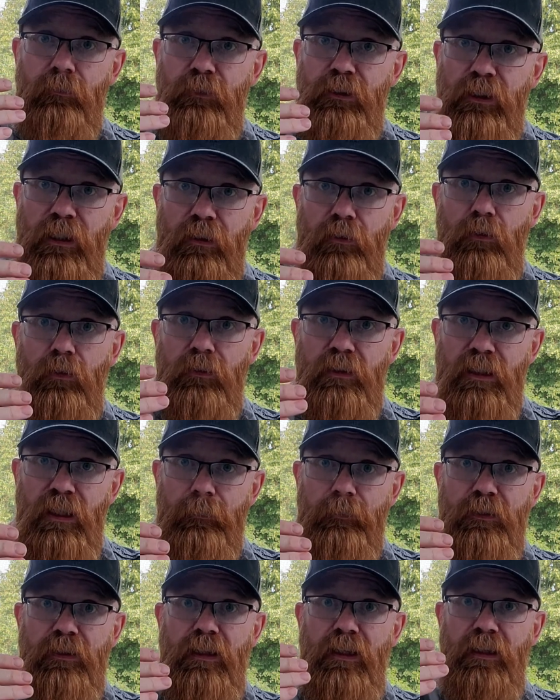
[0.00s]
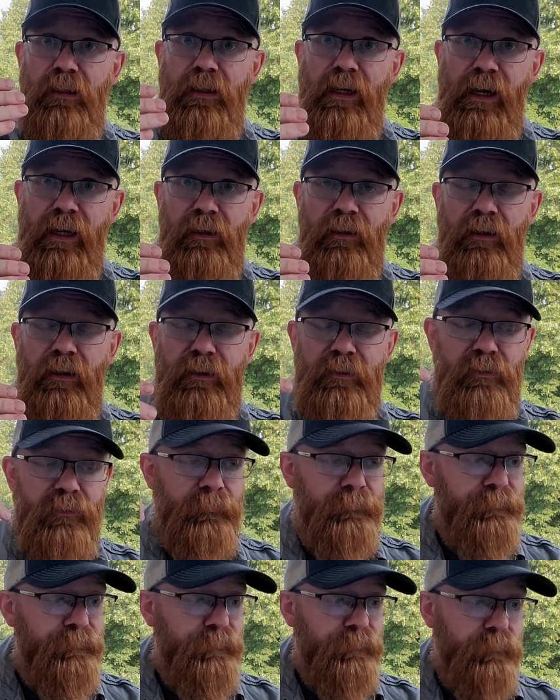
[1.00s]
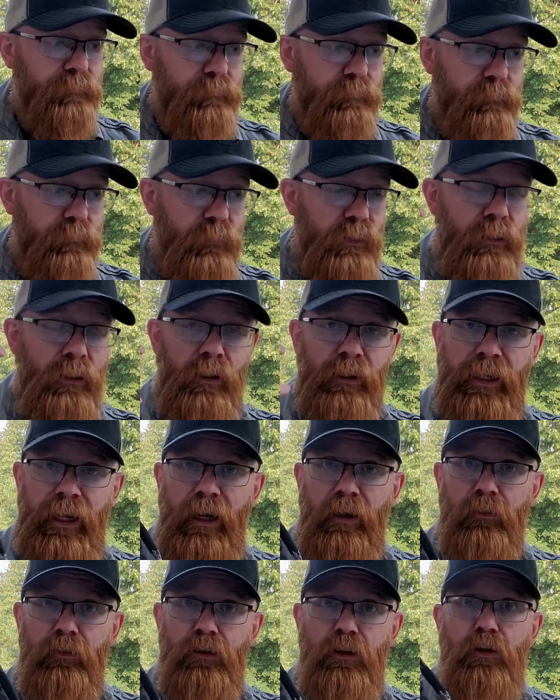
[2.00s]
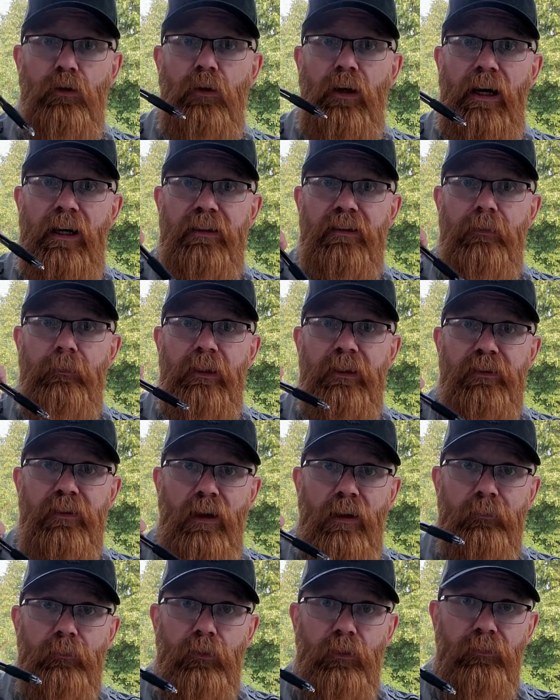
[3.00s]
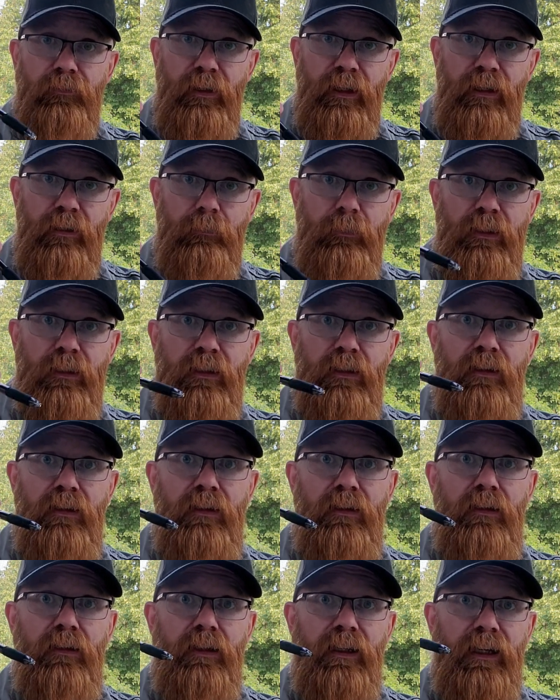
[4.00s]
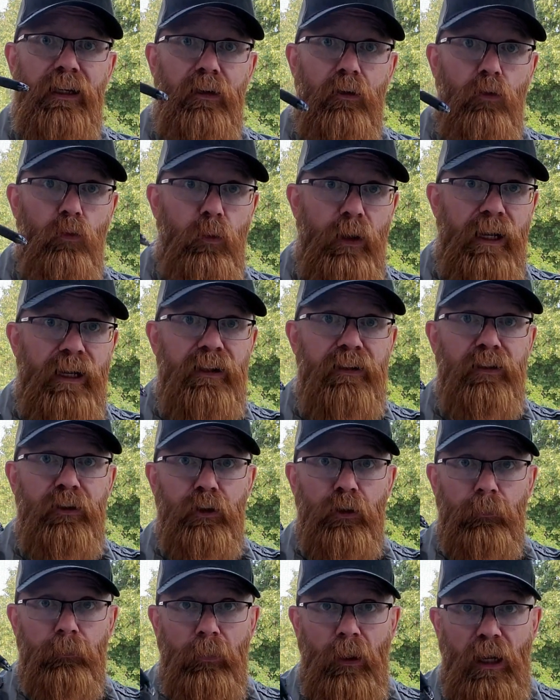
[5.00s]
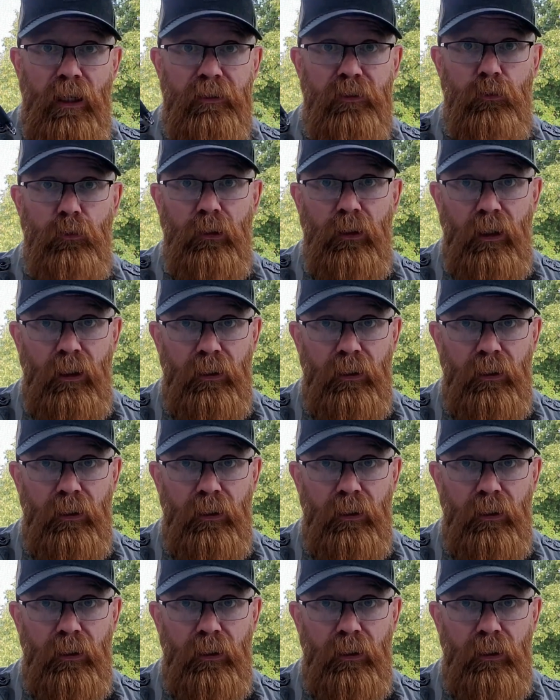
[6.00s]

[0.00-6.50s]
some general tips and guidelines on how to estimate software development in a way that your boss will